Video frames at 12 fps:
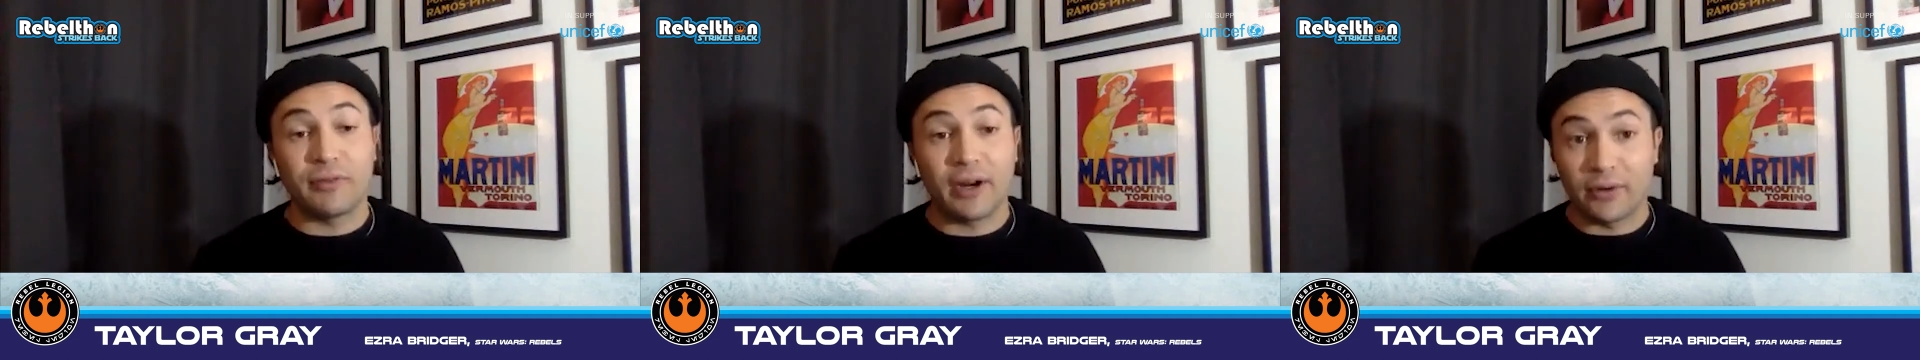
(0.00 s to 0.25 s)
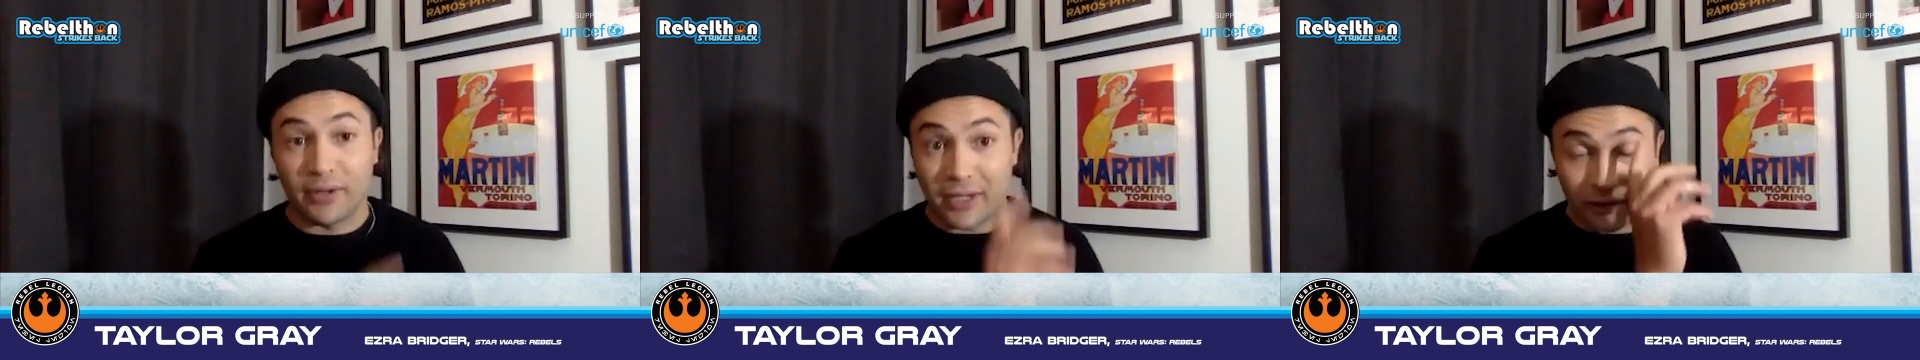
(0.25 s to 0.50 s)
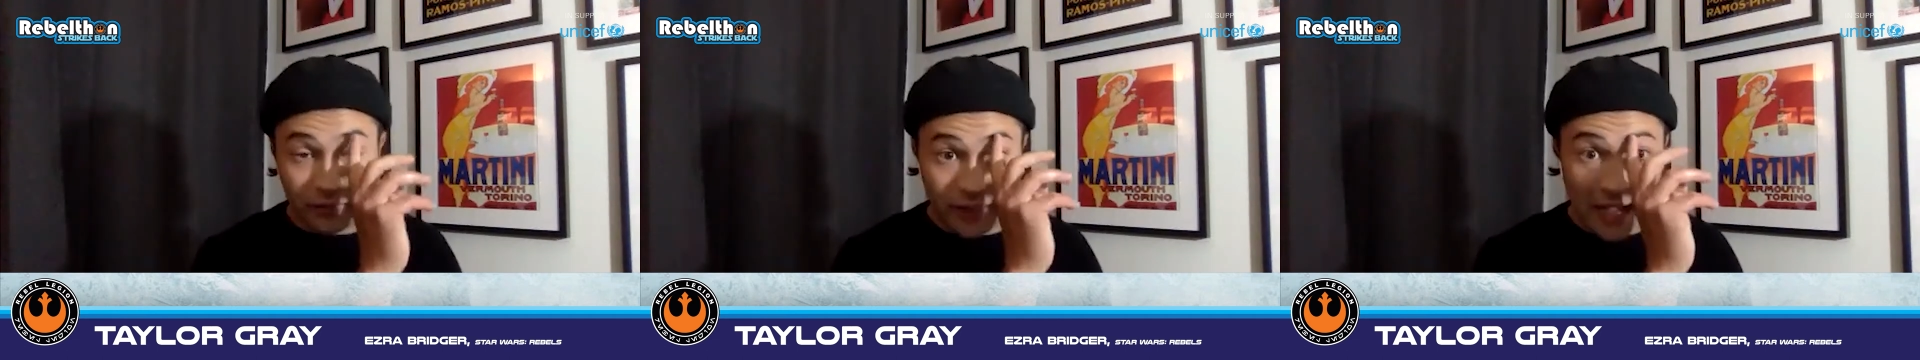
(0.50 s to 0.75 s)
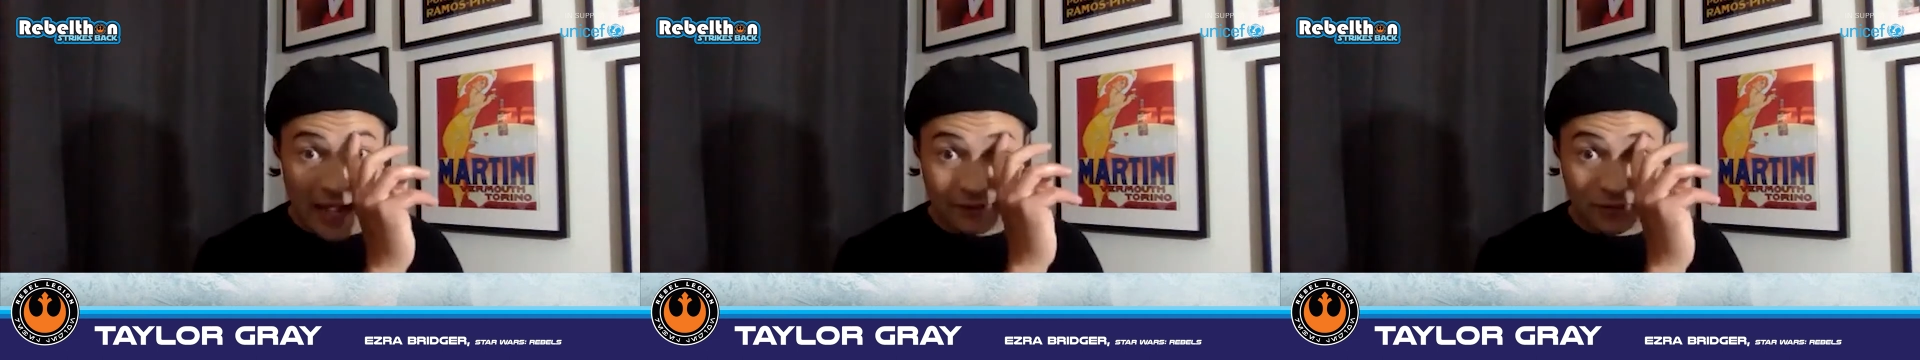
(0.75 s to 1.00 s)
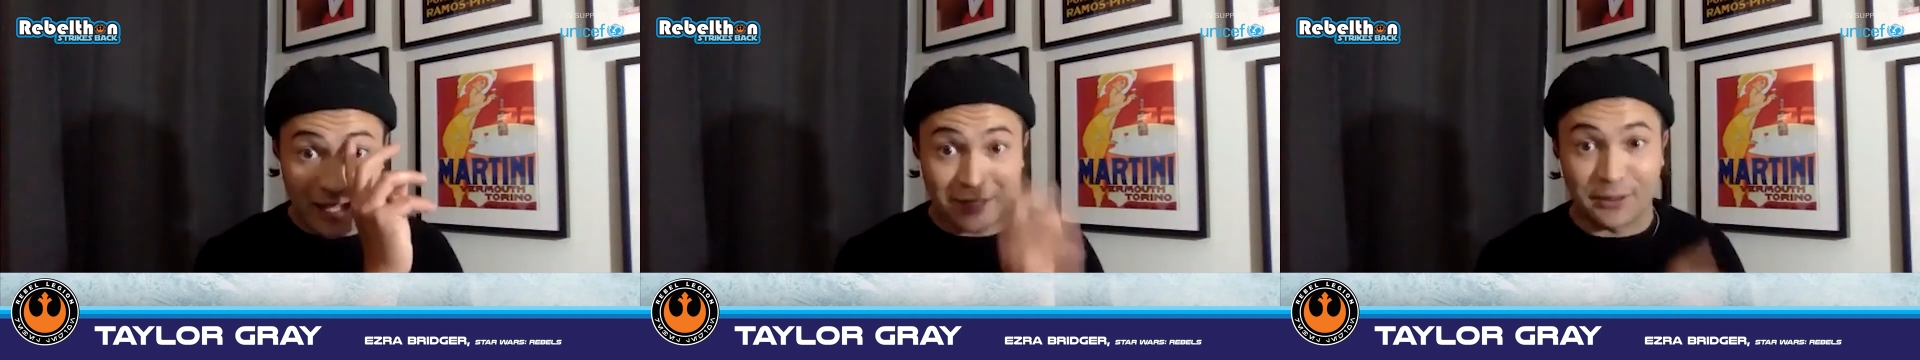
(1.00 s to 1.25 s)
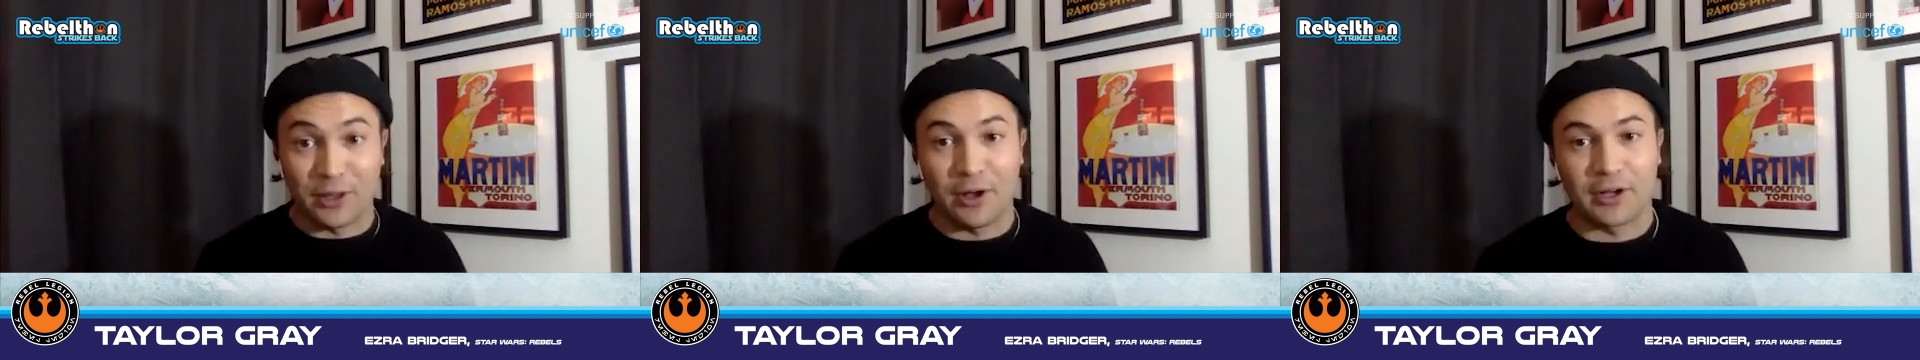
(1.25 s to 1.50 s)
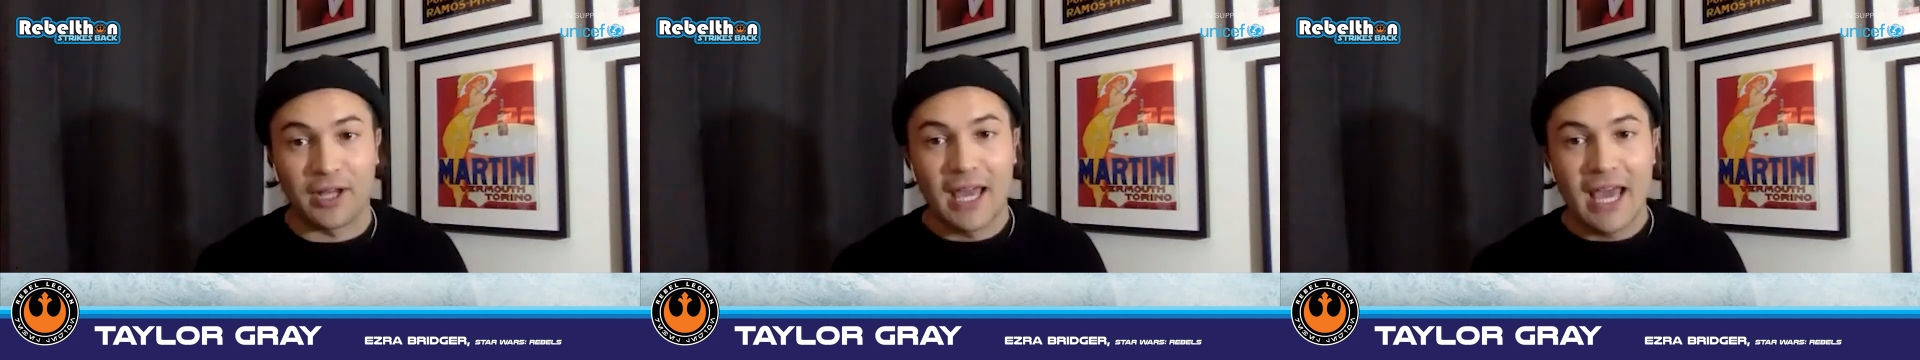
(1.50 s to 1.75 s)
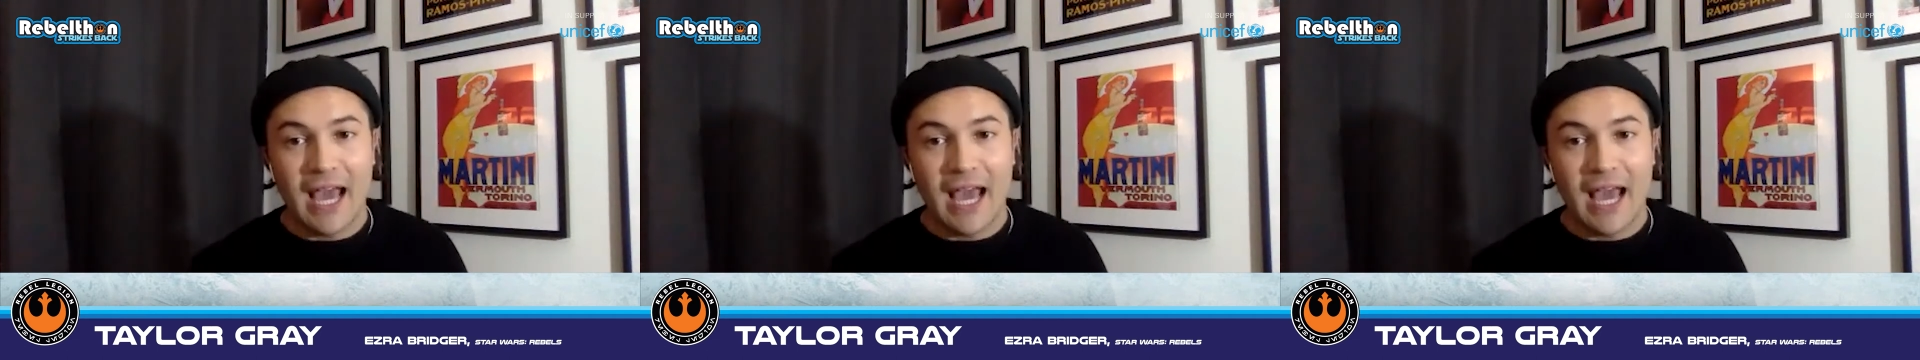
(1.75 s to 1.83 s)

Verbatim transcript: if I don't hear after that long,